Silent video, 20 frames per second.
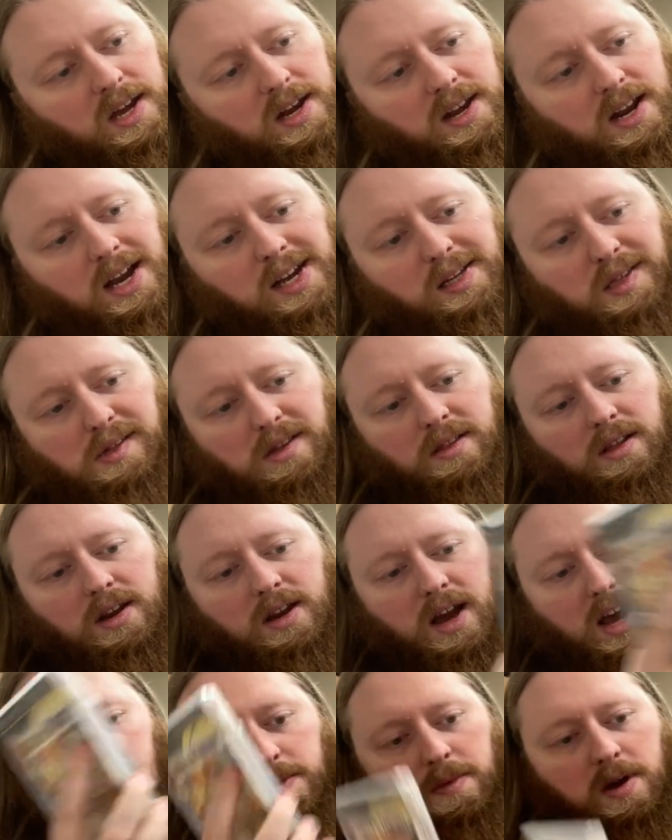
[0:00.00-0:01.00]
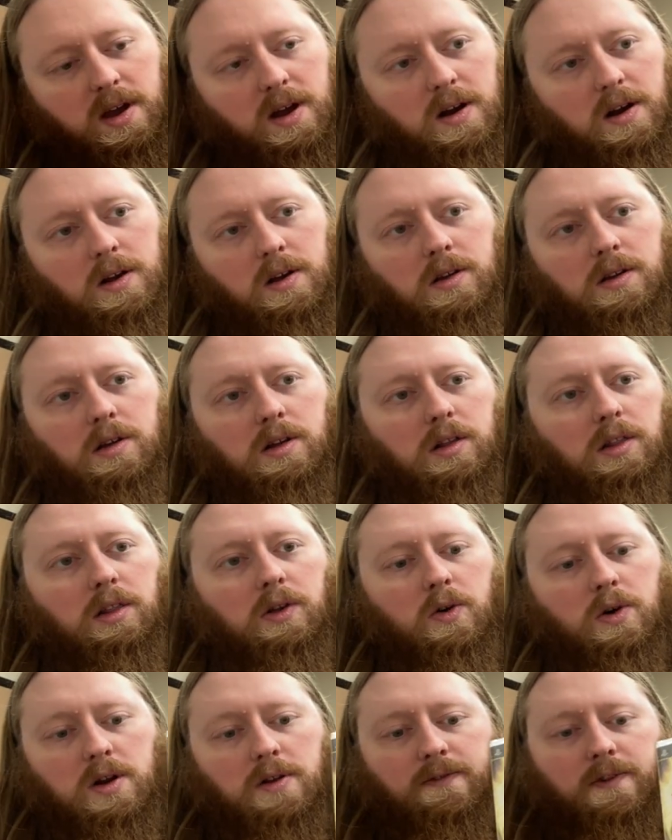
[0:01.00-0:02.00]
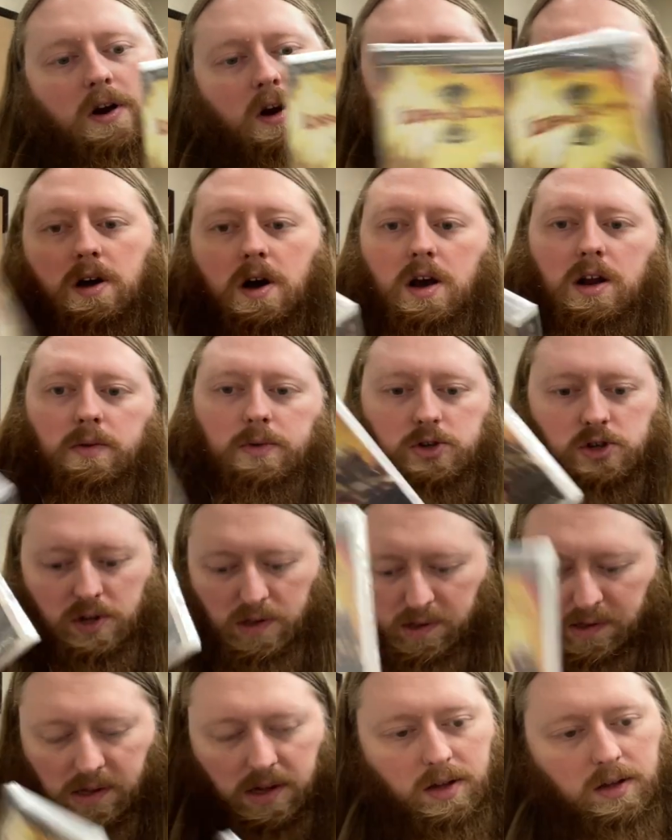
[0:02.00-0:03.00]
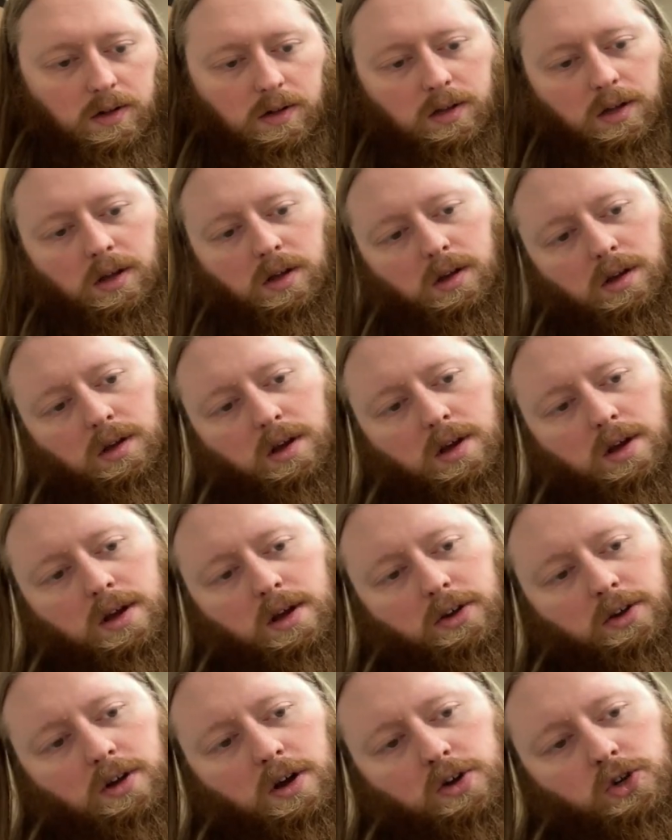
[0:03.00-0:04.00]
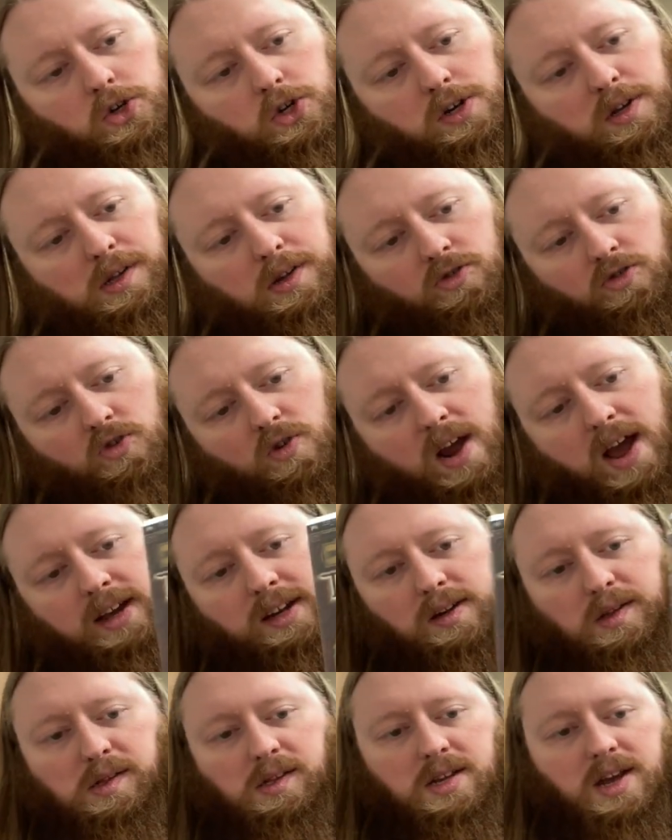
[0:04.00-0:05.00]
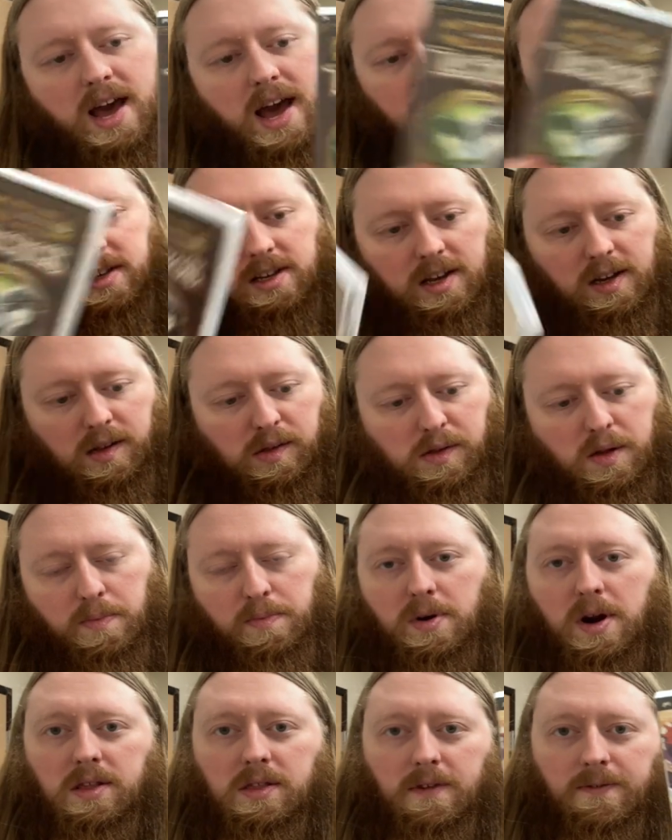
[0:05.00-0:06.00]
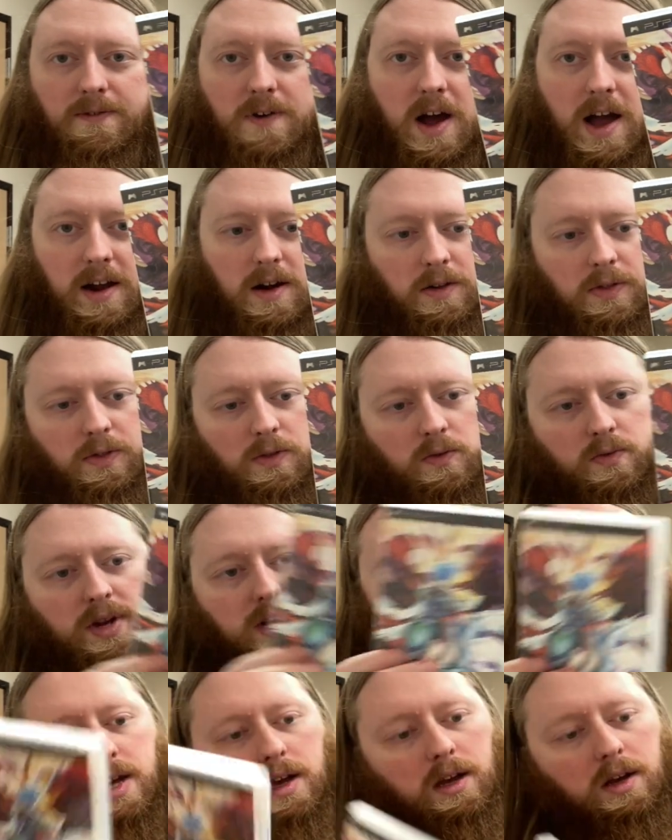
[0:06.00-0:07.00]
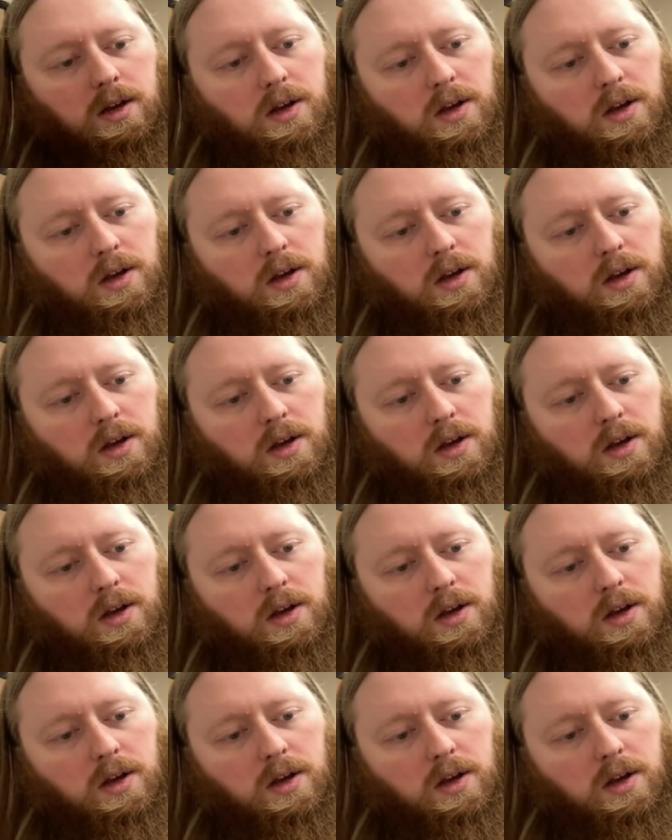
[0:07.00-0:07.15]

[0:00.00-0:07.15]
Knights in the Nightmare, Lord of Arcana, which is sealed, Dungeons and Dragons Tactics, Breath of Fire 3,